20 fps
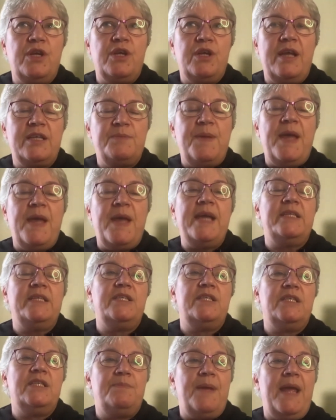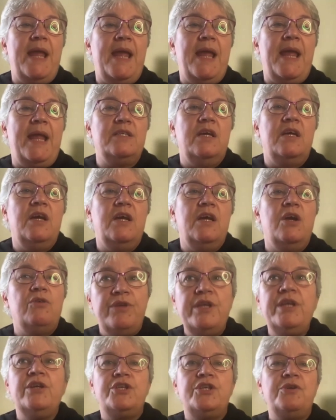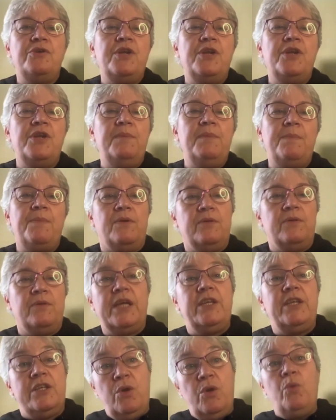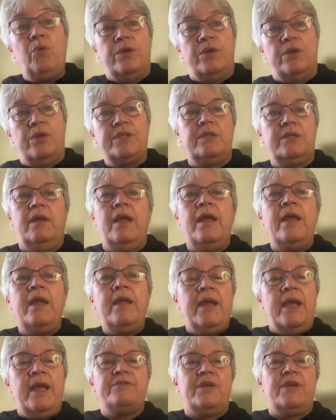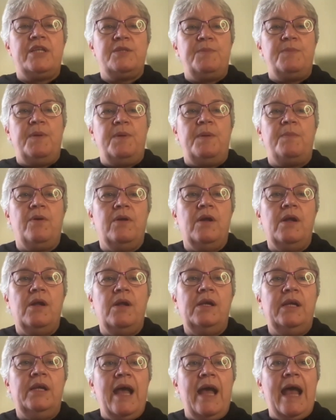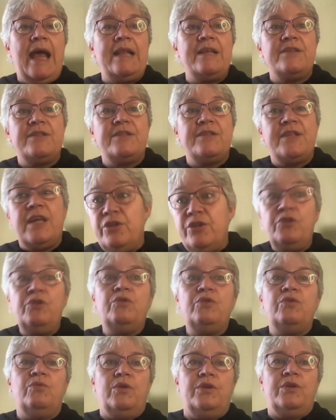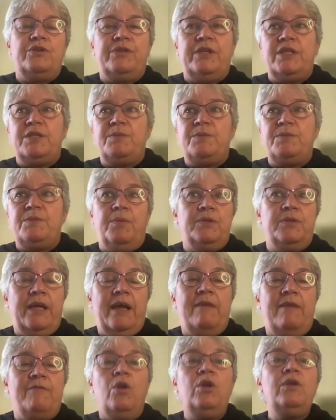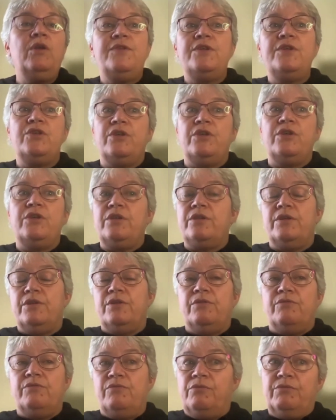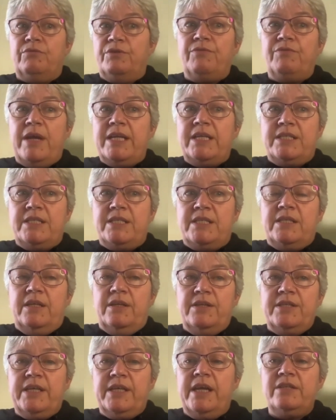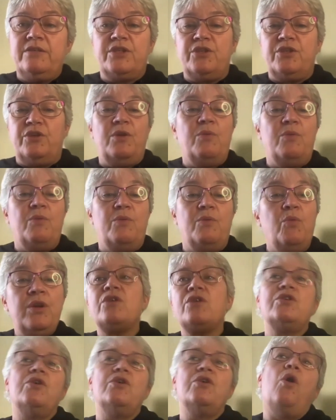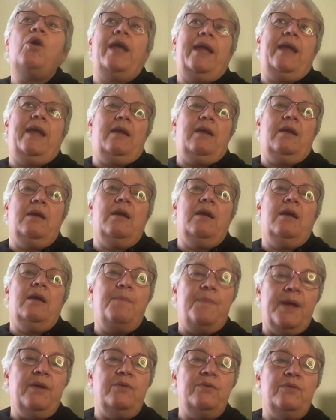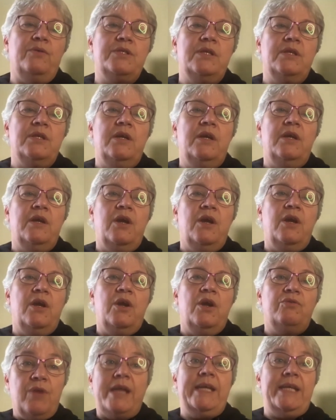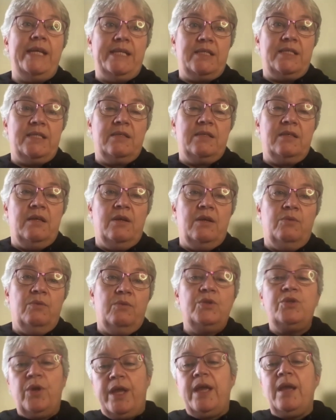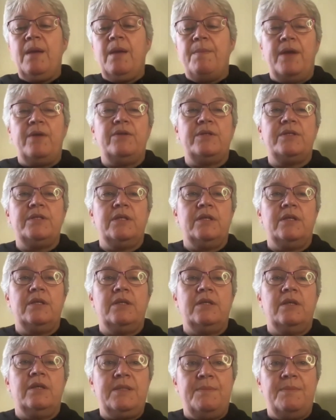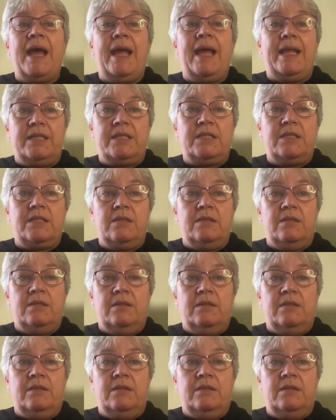expected to spend reassuring people that you don't hate trans people, and that you do want trans people to have all of the rights that they're entitled to. We're not talking about rights. We're talking about demands